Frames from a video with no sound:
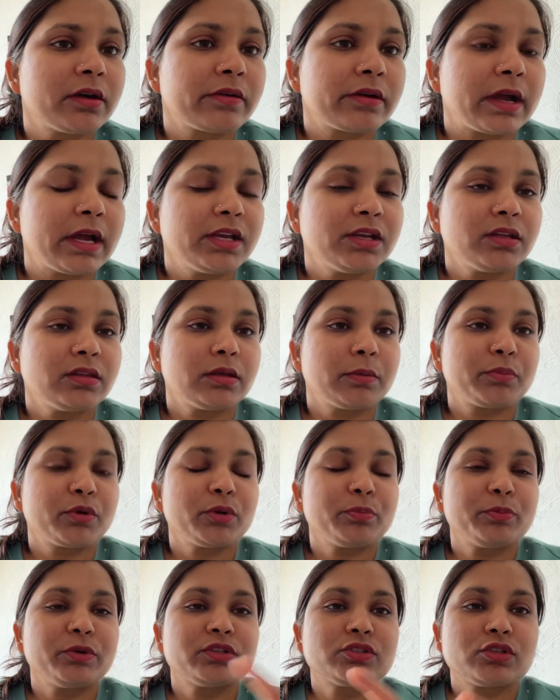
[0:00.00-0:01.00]
right, in the
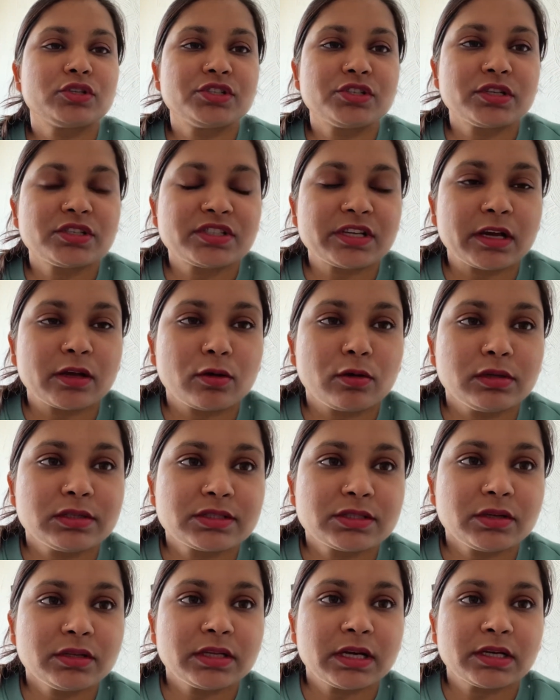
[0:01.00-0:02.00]
pre-procedure check
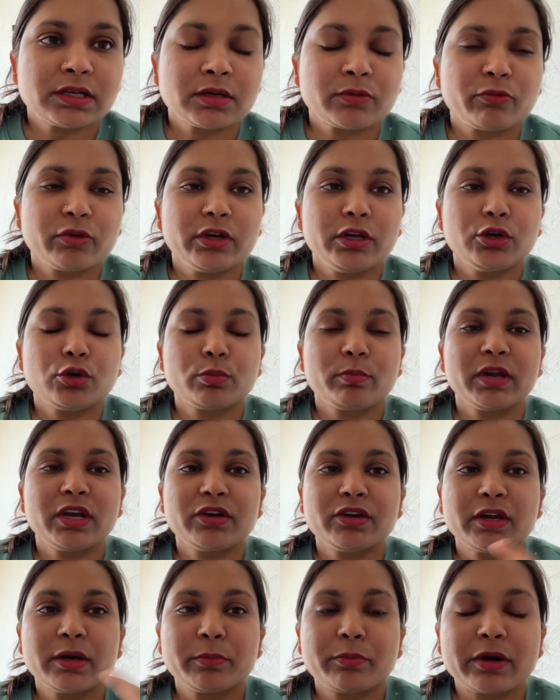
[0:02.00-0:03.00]
also, that we need to
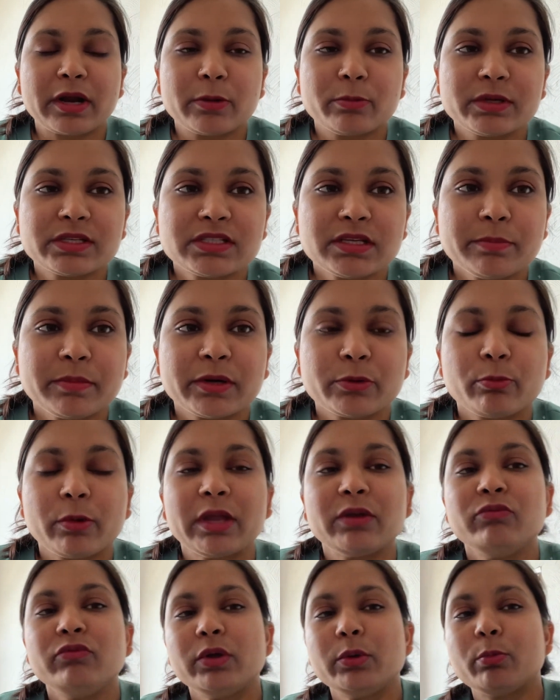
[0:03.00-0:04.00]
maintain privacy. But
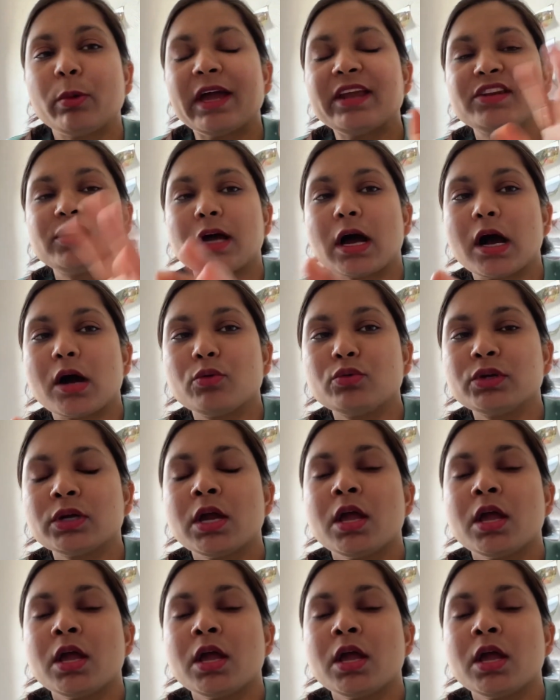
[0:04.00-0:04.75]
when we went out